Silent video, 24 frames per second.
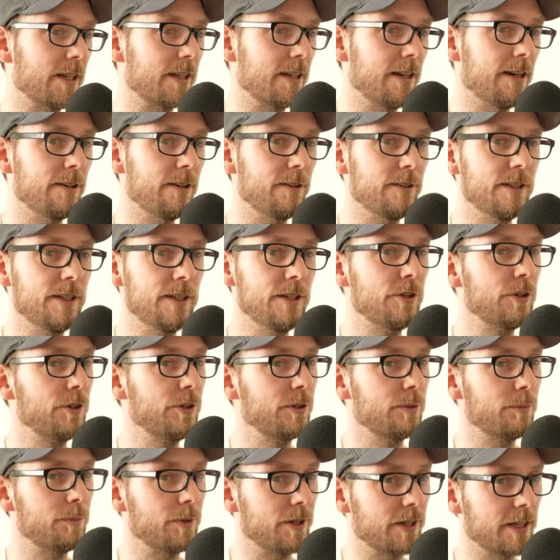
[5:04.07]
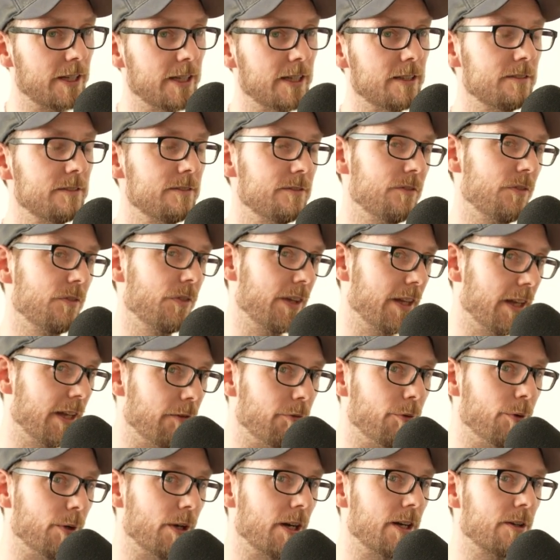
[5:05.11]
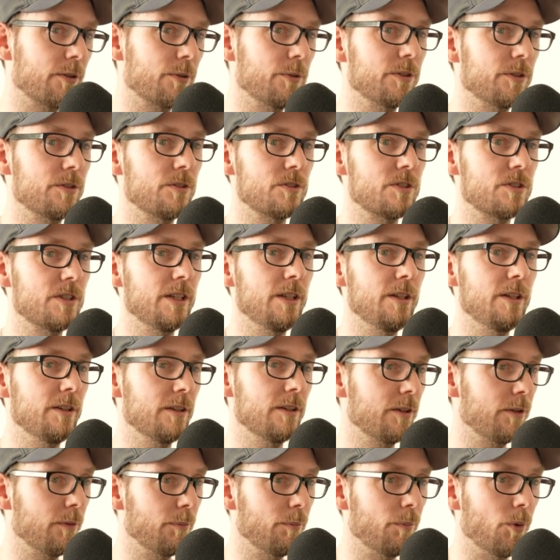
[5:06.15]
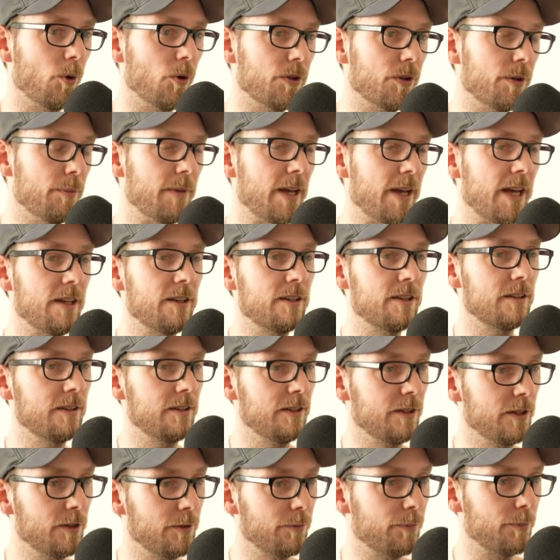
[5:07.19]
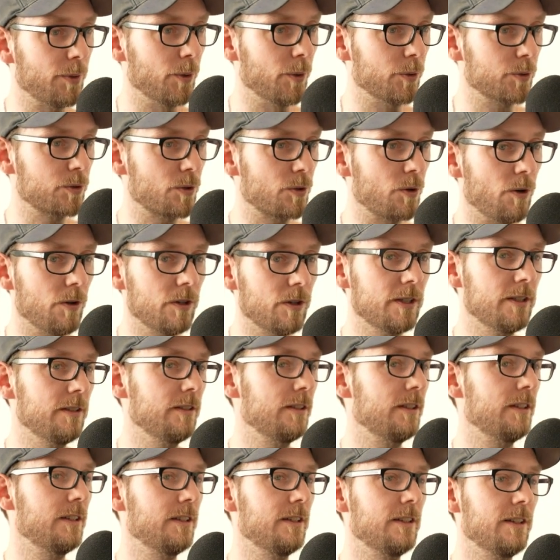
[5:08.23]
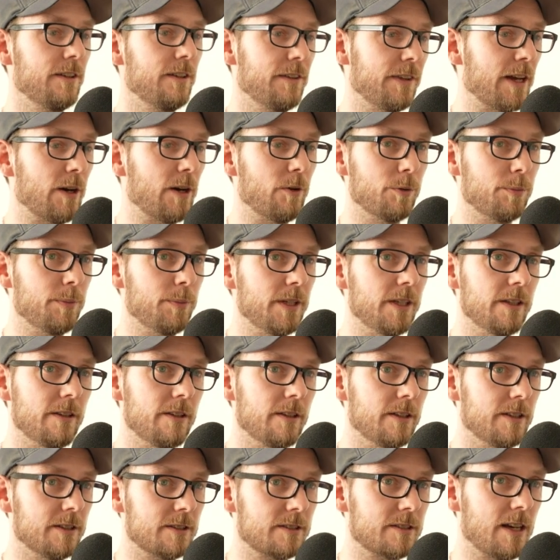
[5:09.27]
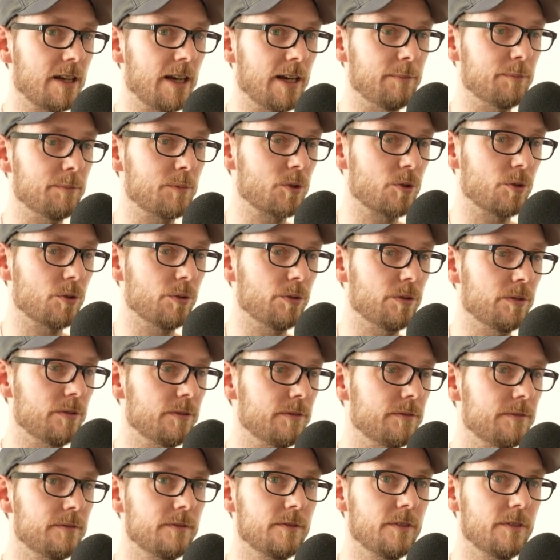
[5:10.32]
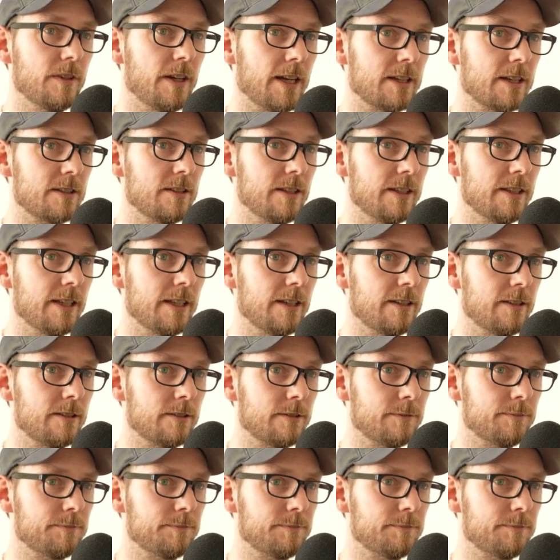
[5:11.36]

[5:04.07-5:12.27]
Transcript: now. But again, if we are going to see more demand post-calling, now would be the time to actually get it.